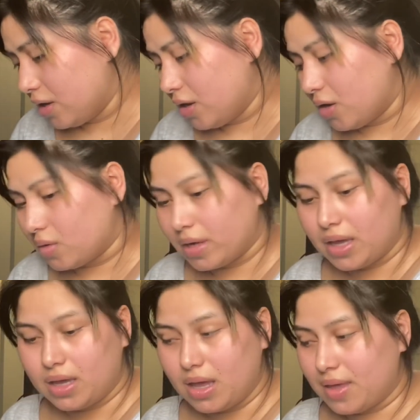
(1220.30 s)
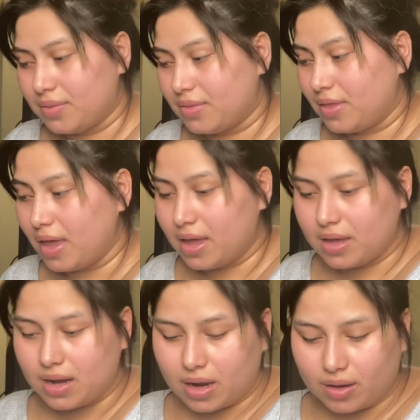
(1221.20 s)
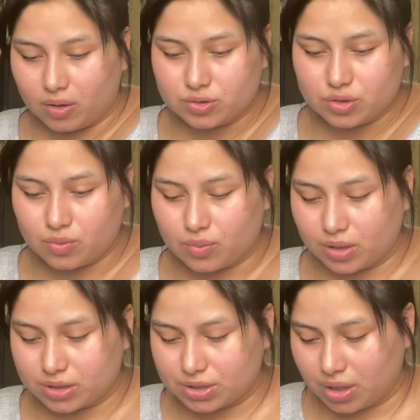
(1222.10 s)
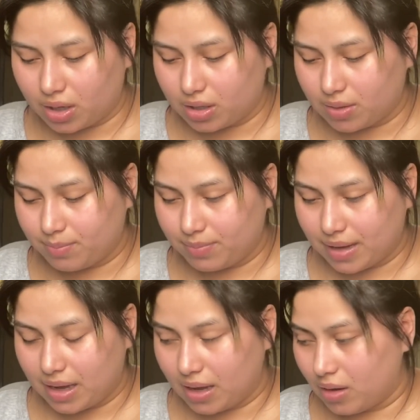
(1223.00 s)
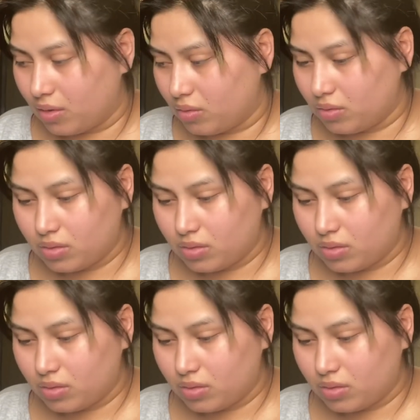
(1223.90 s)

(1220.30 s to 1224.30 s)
Okay, and then I also want to talk about